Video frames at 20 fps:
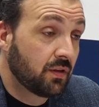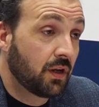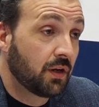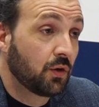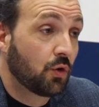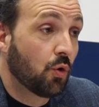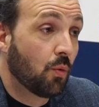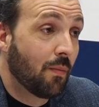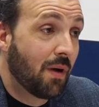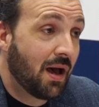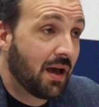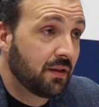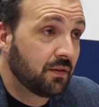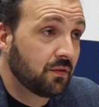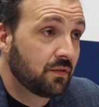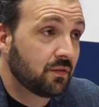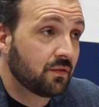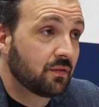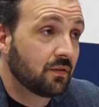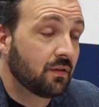and
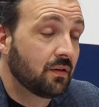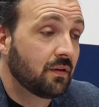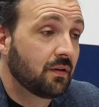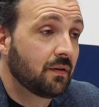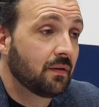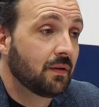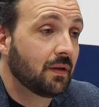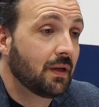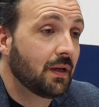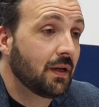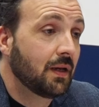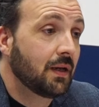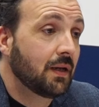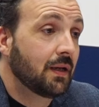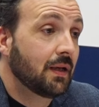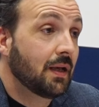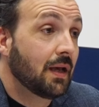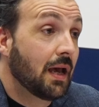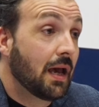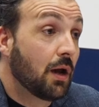commands
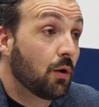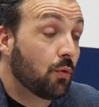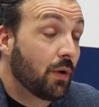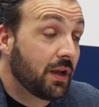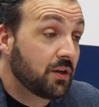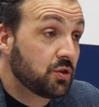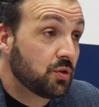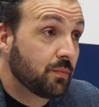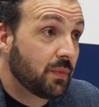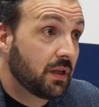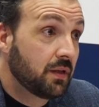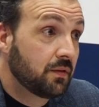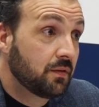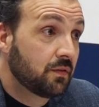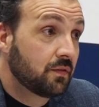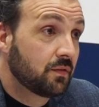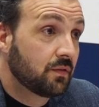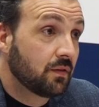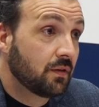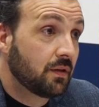a regiment
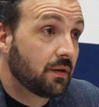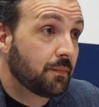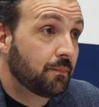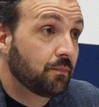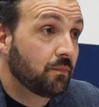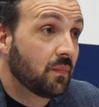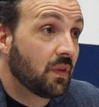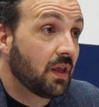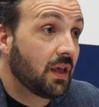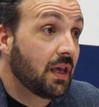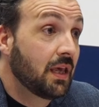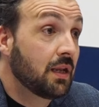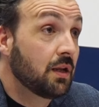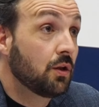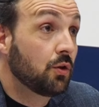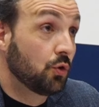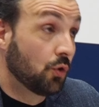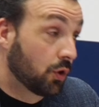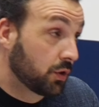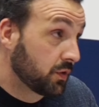in
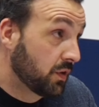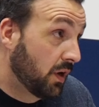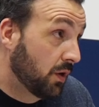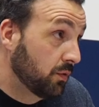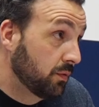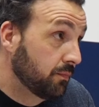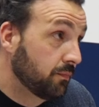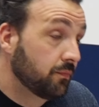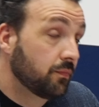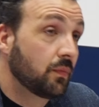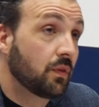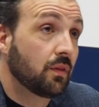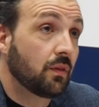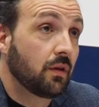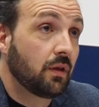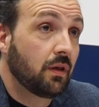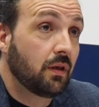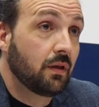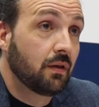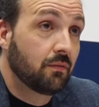Yorktown,
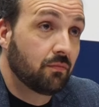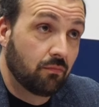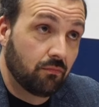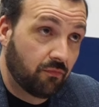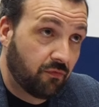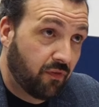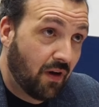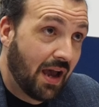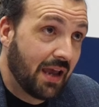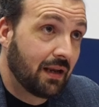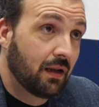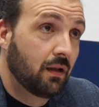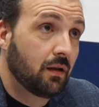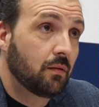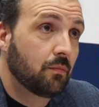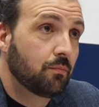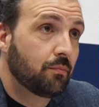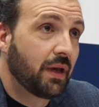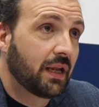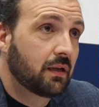the final
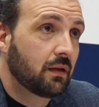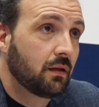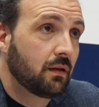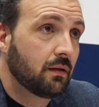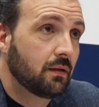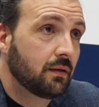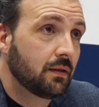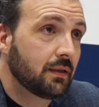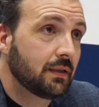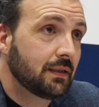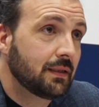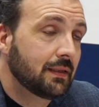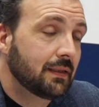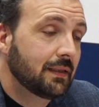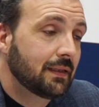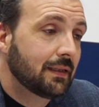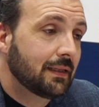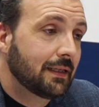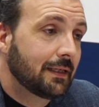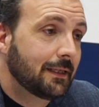battle,
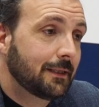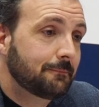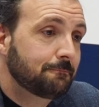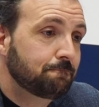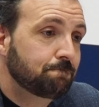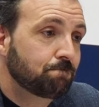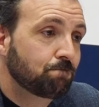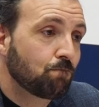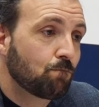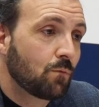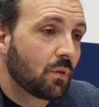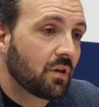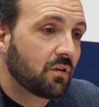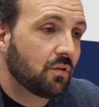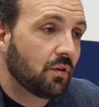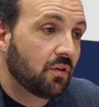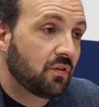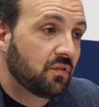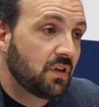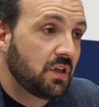
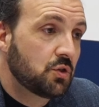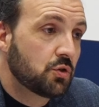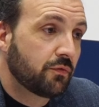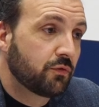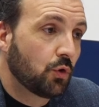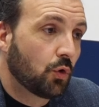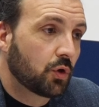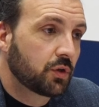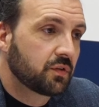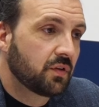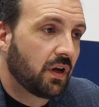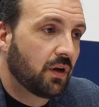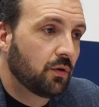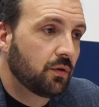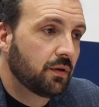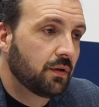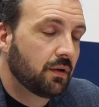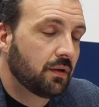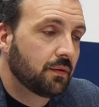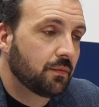the Siege of
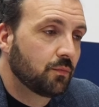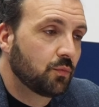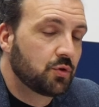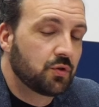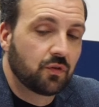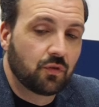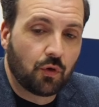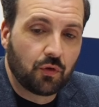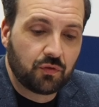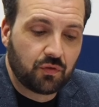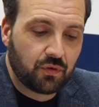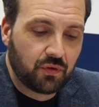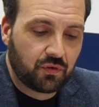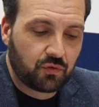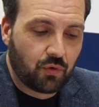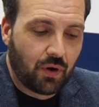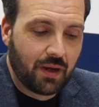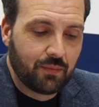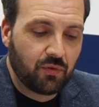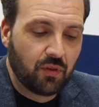Yorktown, which is also
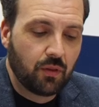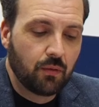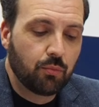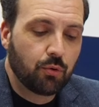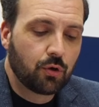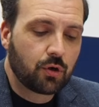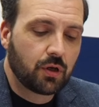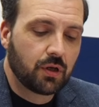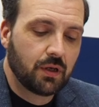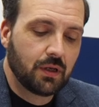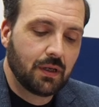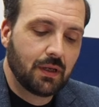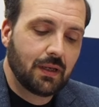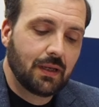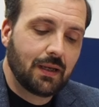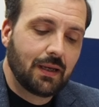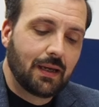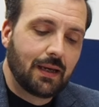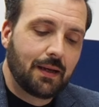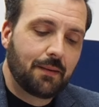described in the book.
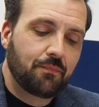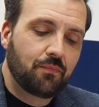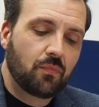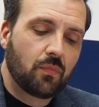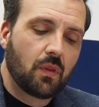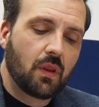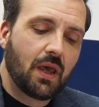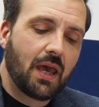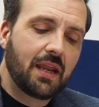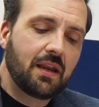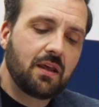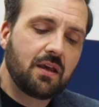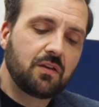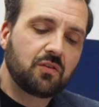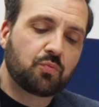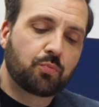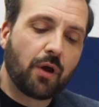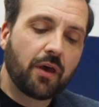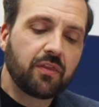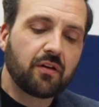And his
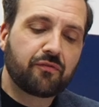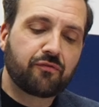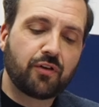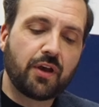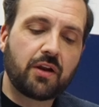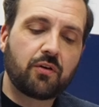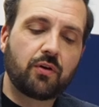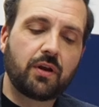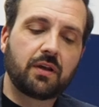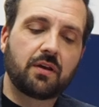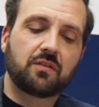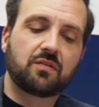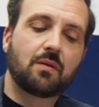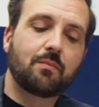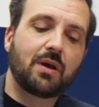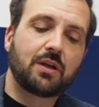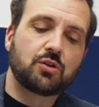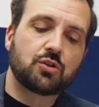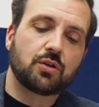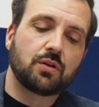brother Frederick, as I
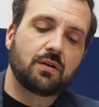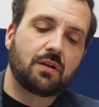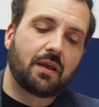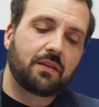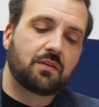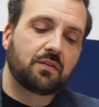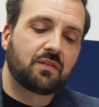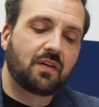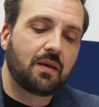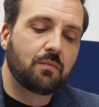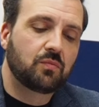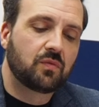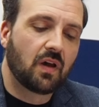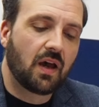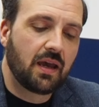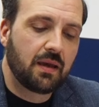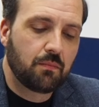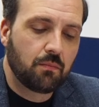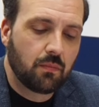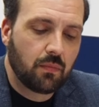mentioned, at the same
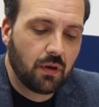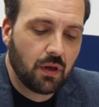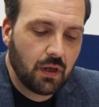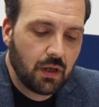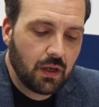time